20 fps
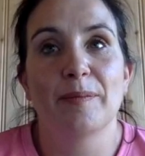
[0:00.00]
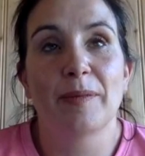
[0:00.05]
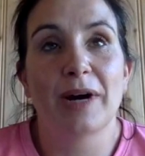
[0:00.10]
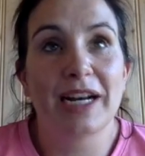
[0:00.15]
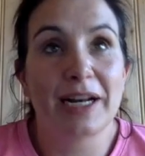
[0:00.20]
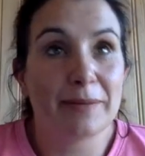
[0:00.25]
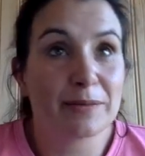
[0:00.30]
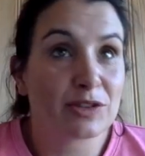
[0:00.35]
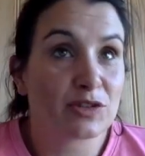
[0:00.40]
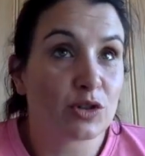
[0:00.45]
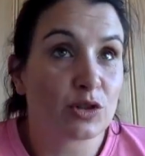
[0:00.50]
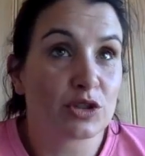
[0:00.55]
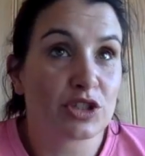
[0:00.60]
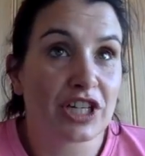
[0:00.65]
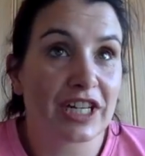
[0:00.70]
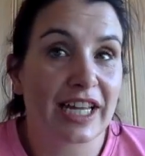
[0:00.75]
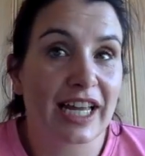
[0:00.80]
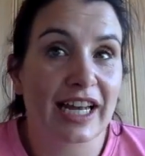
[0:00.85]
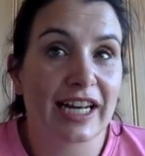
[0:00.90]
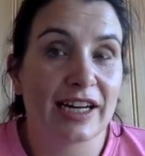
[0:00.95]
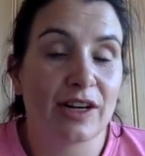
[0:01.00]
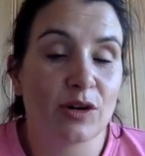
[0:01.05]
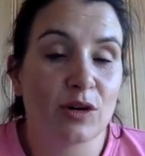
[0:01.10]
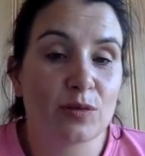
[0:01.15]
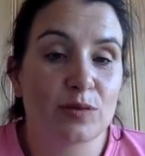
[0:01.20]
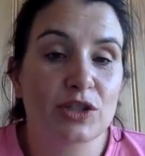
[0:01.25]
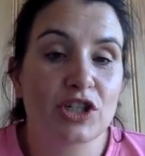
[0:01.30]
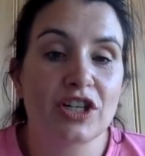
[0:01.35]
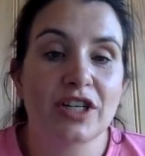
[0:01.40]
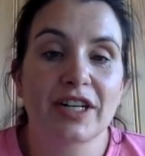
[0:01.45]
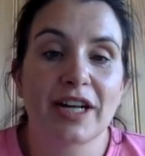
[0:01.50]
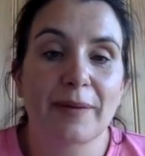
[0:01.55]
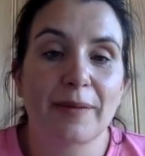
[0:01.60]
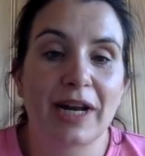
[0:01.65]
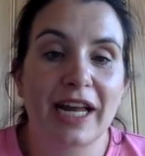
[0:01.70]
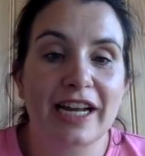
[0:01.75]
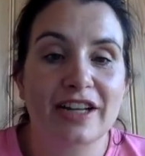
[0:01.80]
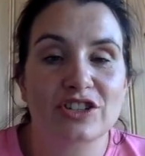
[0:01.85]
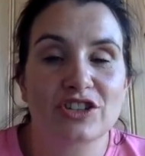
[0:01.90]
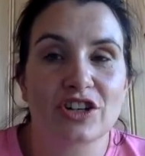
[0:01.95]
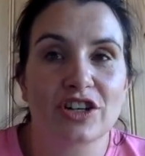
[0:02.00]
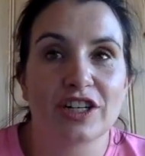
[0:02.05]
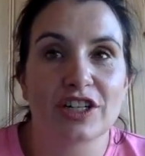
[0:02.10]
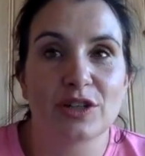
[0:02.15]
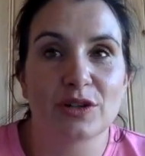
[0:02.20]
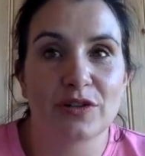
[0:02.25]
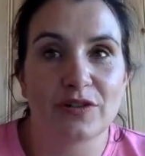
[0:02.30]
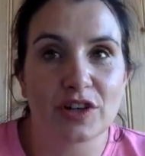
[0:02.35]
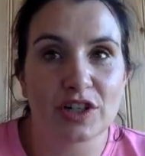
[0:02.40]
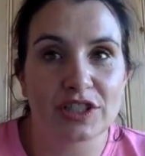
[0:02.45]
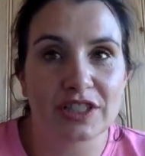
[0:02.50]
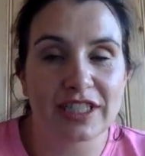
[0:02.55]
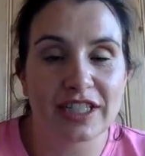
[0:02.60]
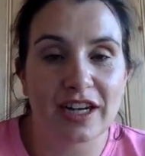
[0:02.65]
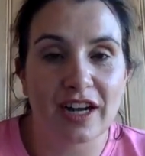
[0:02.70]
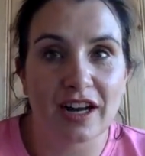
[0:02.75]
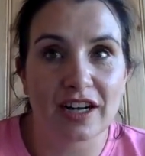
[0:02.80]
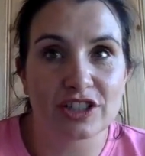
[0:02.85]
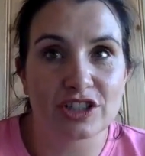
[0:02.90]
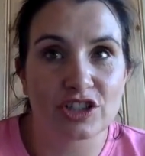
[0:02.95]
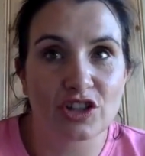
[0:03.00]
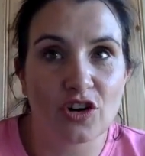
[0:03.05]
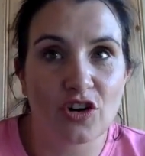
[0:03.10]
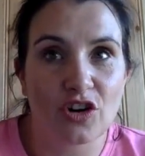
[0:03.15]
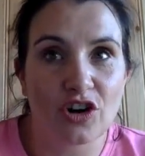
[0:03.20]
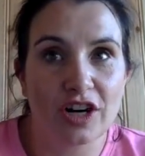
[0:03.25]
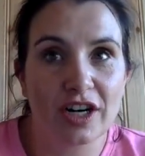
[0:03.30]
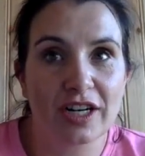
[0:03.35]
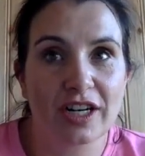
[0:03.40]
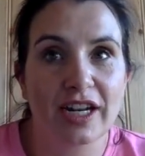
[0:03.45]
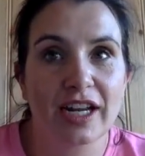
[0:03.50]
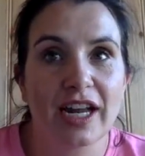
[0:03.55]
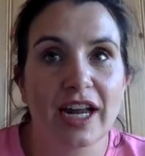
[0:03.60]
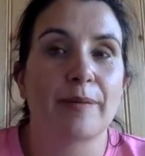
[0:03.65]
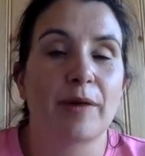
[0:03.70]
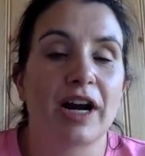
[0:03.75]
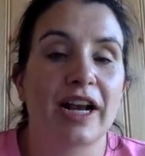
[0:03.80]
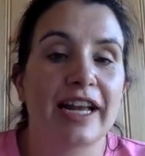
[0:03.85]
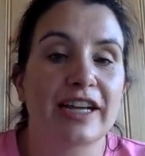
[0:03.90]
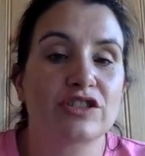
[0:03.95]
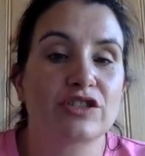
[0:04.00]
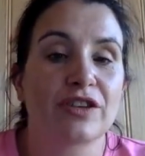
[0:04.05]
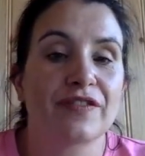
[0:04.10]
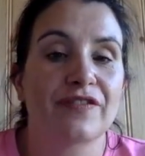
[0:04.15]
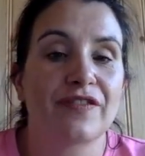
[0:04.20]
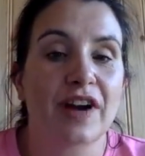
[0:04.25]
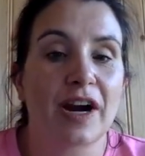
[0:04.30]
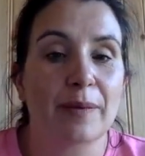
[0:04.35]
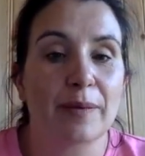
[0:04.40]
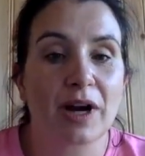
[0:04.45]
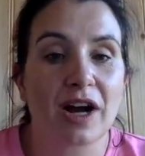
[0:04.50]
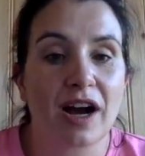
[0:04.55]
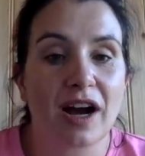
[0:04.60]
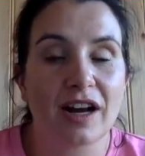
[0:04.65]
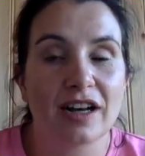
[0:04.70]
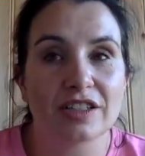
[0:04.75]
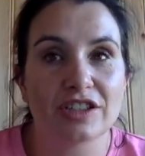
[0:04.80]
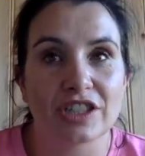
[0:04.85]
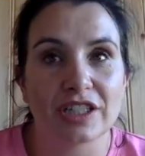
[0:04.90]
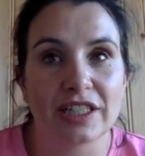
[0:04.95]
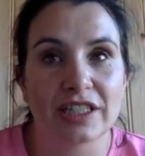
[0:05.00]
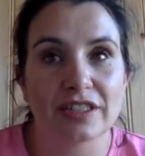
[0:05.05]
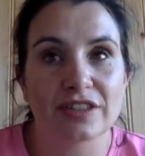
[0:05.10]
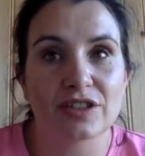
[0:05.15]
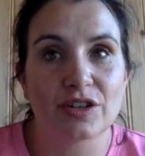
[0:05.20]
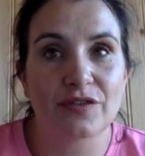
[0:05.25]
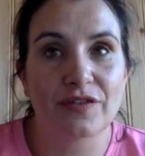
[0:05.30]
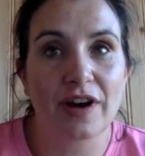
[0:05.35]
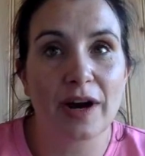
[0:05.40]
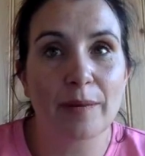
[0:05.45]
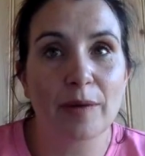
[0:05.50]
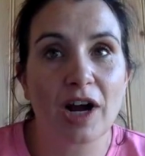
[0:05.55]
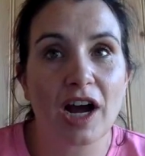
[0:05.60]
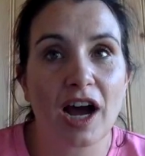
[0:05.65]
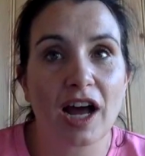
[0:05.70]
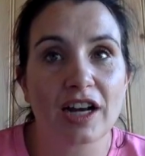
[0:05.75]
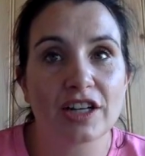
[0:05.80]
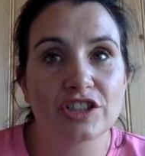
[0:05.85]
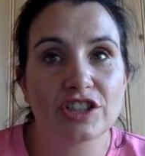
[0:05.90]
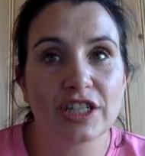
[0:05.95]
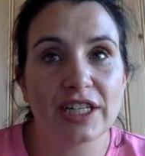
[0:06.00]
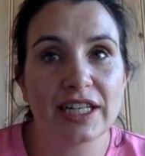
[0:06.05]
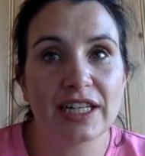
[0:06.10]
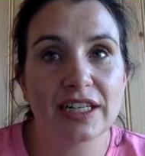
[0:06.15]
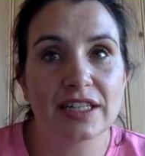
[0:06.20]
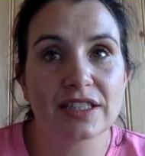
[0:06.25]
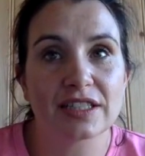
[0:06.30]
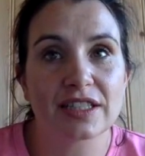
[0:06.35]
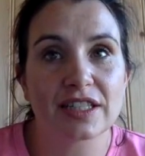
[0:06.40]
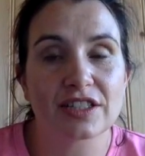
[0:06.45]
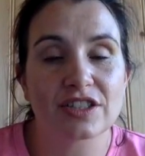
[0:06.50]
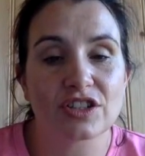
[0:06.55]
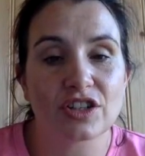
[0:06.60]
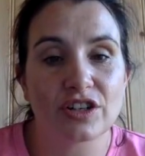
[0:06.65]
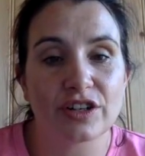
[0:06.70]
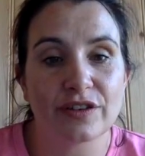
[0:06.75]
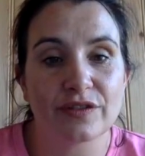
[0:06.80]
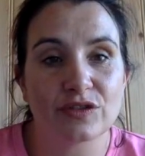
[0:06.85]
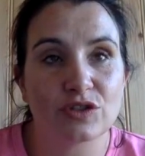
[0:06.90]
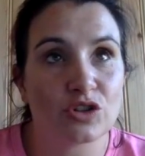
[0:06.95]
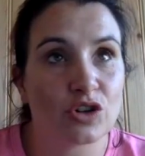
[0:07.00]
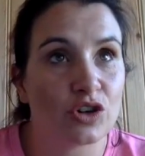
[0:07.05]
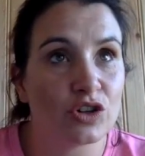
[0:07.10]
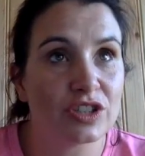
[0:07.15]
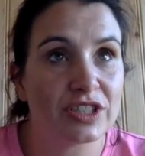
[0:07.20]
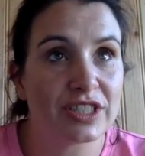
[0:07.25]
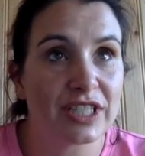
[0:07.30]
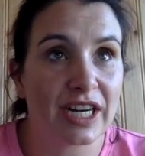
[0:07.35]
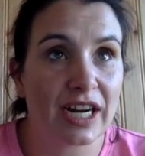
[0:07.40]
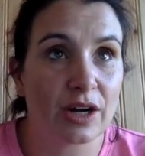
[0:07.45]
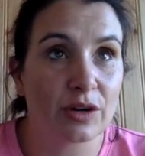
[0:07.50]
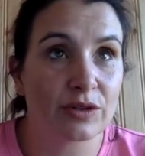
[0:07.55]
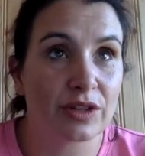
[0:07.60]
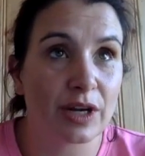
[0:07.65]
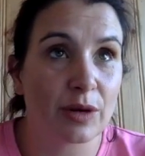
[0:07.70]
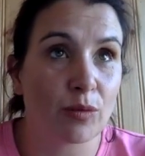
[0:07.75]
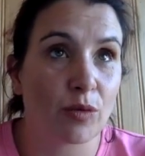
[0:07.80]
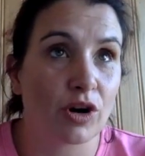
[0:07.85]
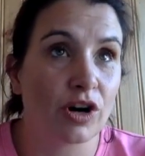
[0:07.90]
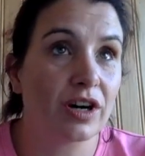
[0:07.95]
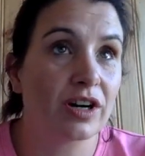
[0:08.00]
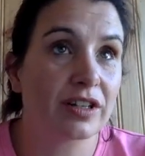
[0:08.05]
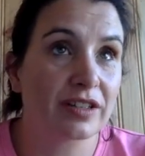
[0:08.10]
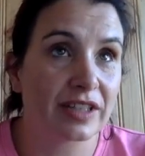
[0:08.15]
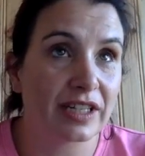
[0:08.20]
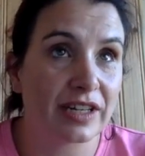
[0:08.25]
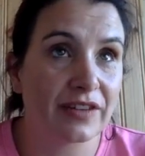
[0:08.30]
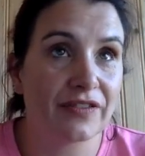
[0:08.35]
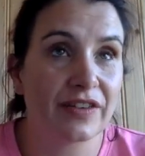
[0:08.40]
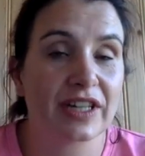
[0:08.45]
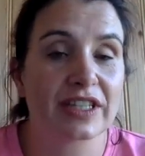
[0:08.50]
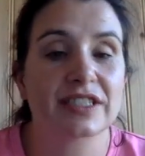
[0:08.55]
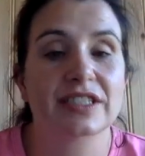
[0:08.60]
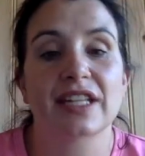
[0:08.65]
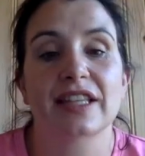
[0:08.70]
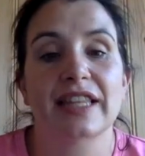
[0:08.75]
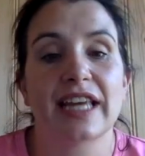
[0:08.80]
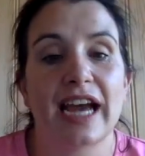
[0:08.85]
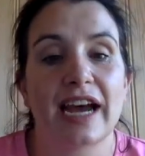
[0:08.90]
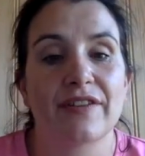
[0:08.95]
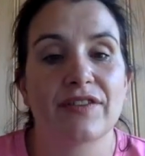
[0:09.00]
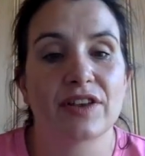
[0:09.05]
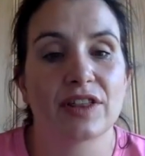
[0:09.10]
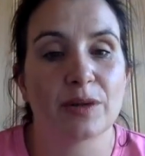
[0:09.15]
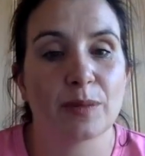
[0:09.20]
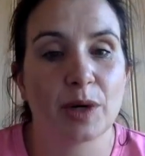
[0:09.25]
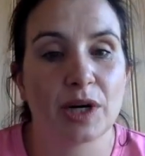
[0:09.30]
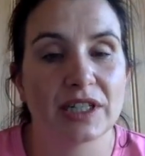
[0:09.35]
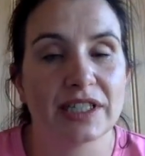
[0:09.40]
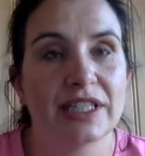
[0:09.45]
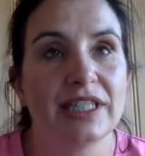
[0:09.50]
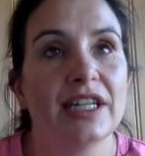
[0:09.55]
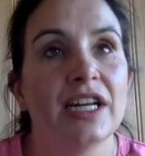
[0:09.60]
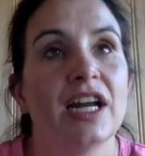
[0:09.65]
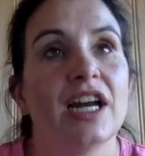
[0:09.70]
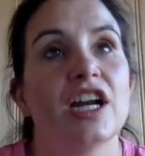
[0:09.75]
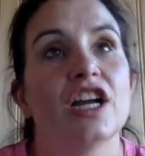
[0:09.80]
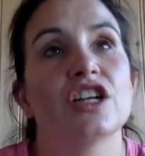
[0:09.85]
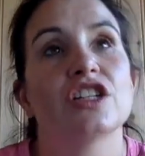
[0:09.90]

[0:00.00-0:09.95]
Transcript: My name is Roisin Kelly Laubscher and I'm a lecturer at University College Cork. I lecture in pharmacology. So pharmacology is the study of drugs and how they work, the effects that they have on the body.